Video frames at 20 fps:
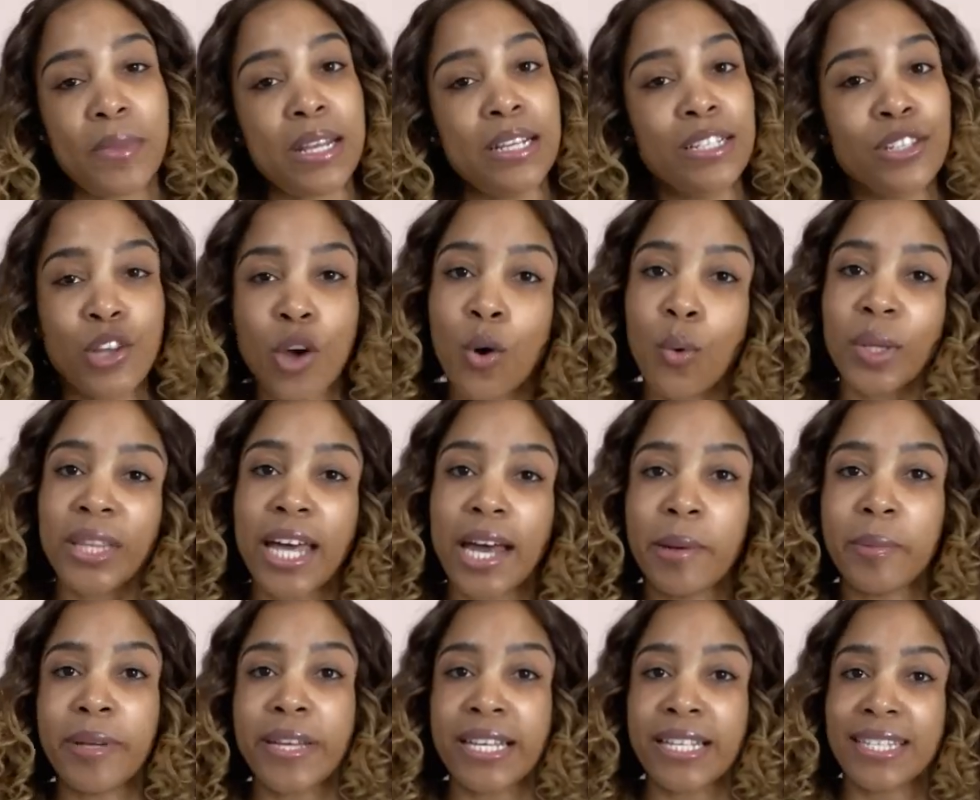So with that
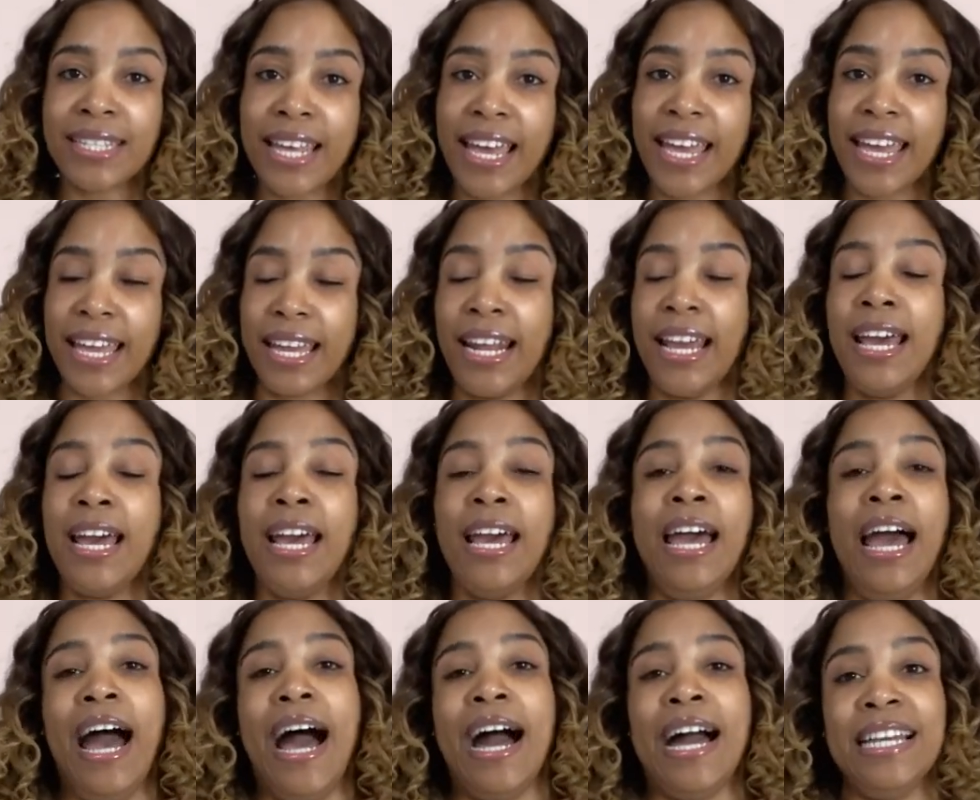being said,
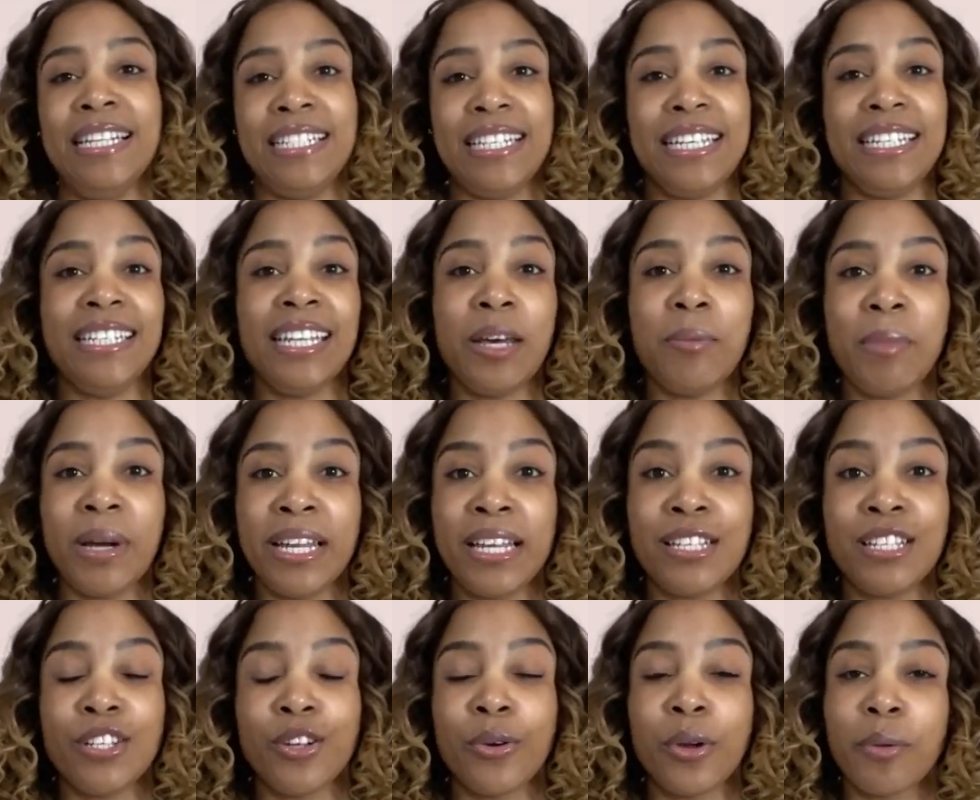I did let my
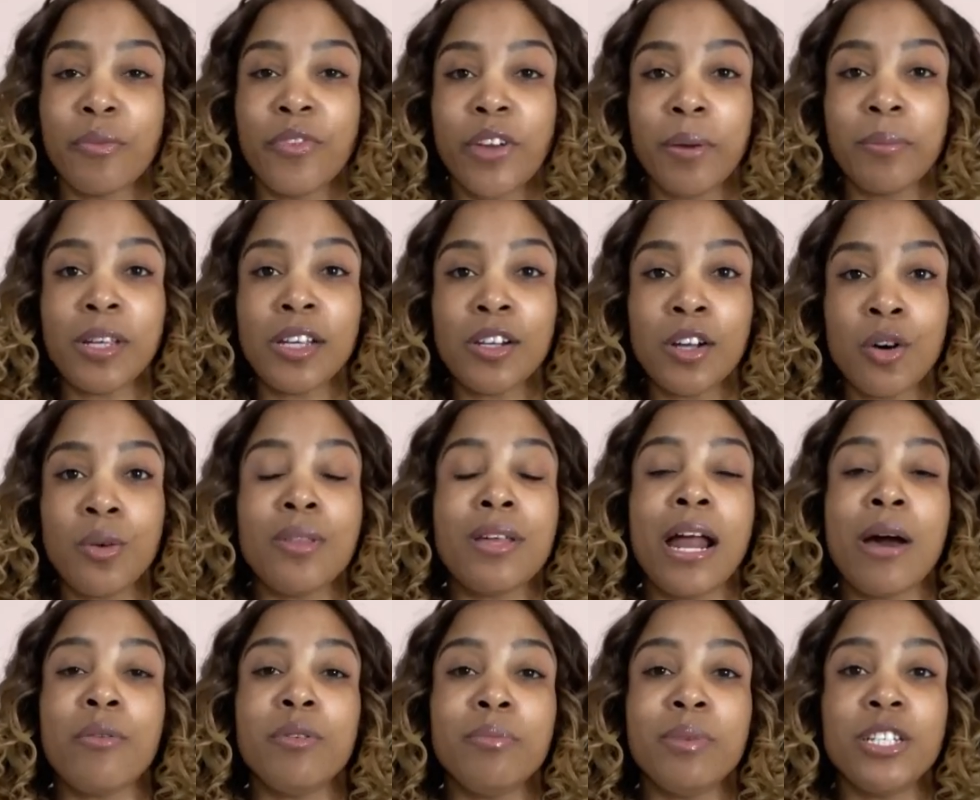Instagram family know that I
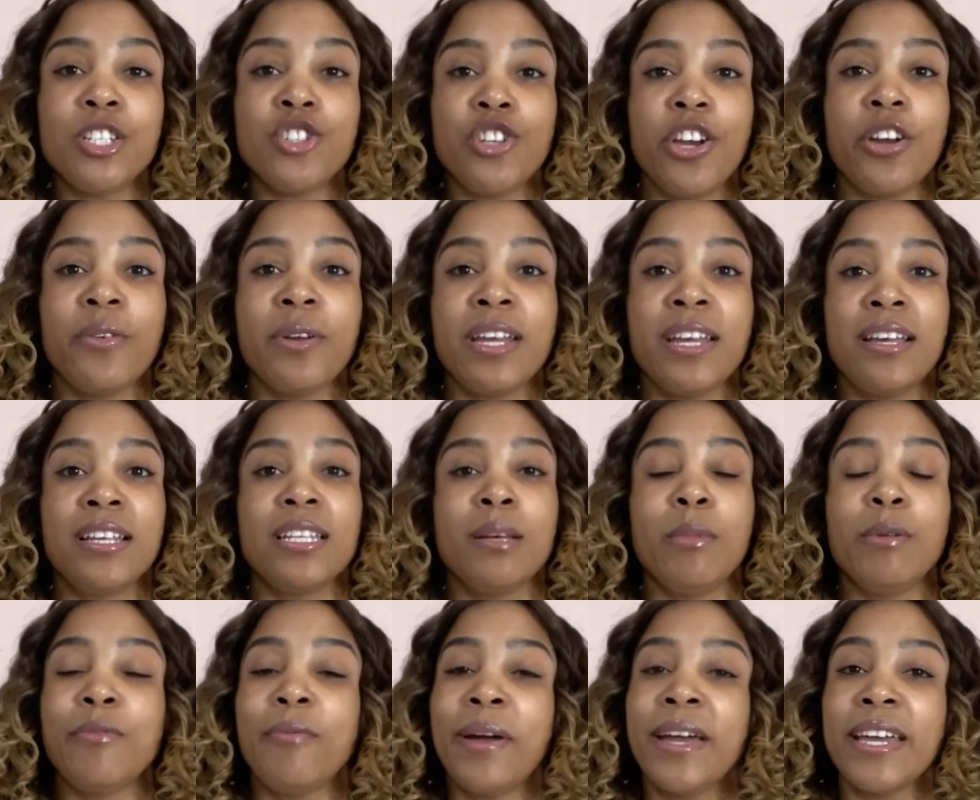would be sharing some
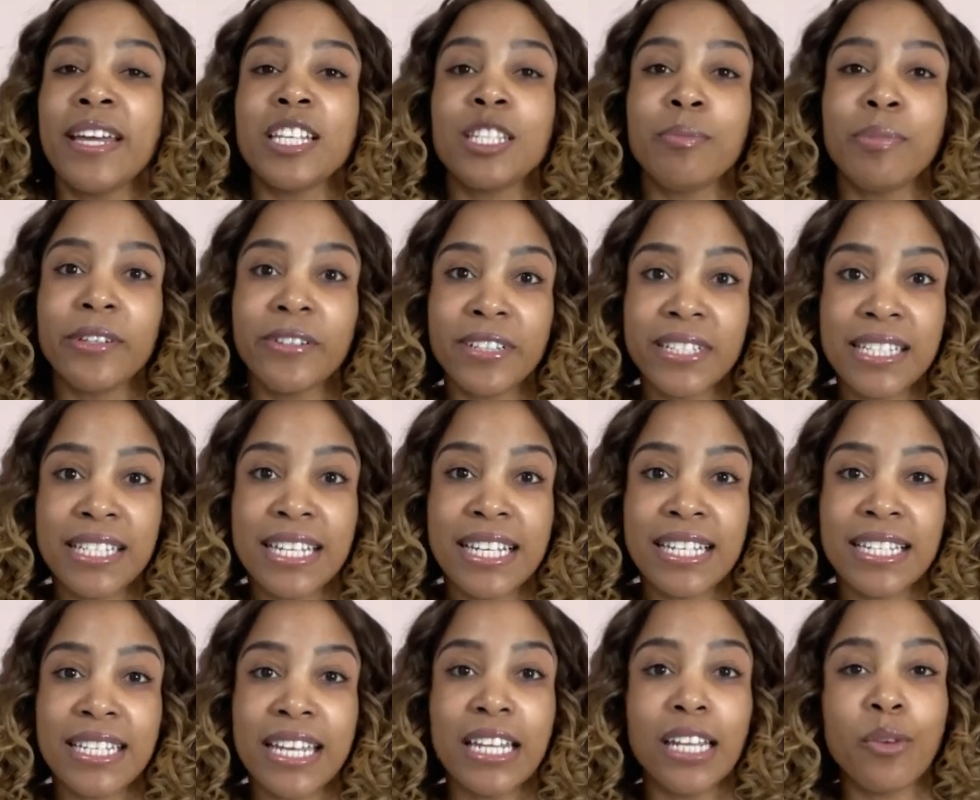of my experiences
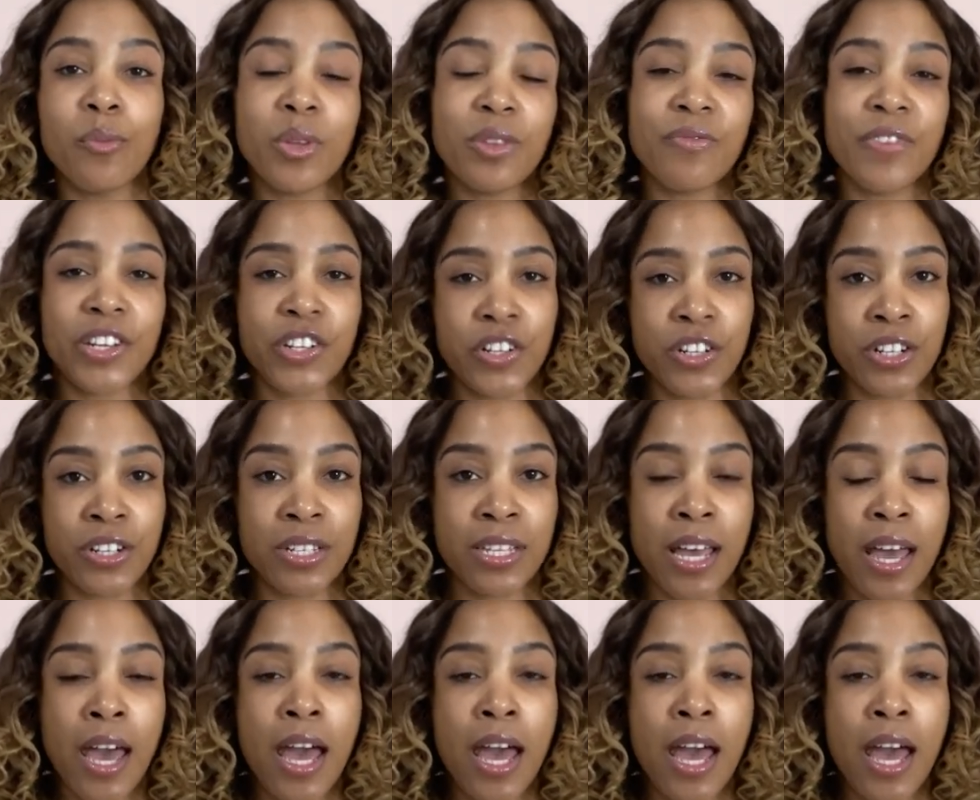dealing with vendors.